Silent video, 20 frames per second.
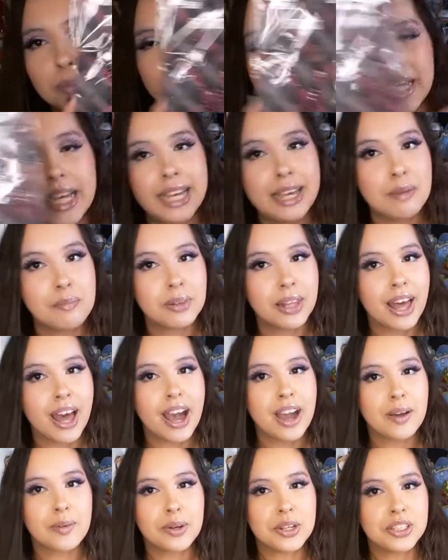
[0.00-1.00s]
they're pink and
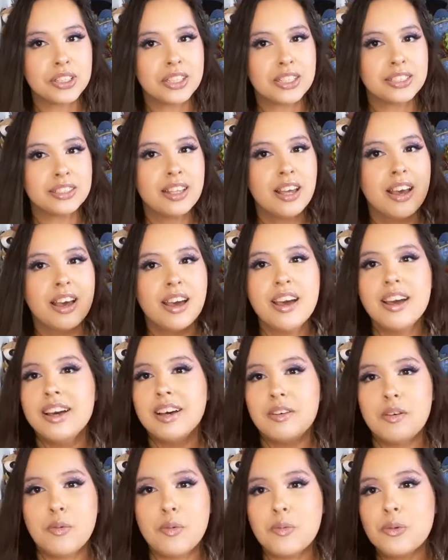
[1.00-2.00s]
black, which is
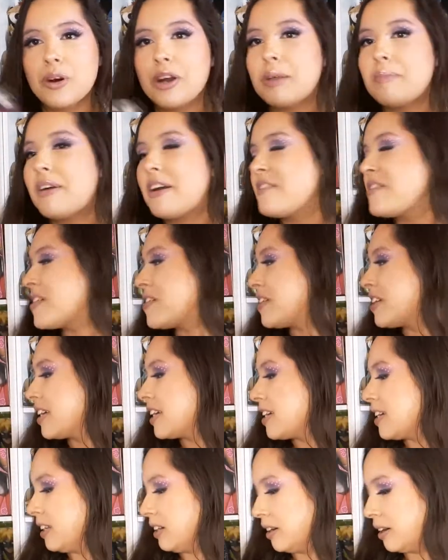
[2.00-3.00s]
one of my
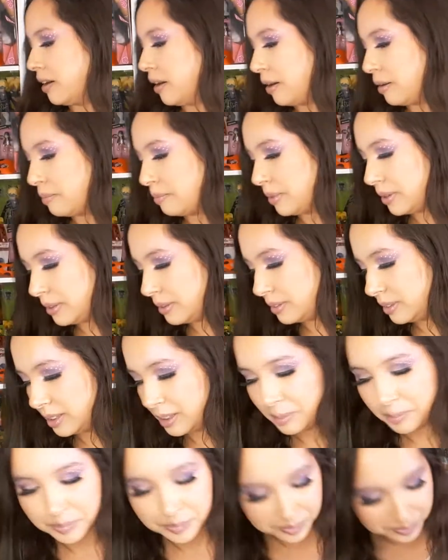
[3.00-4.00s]
favorite color combos.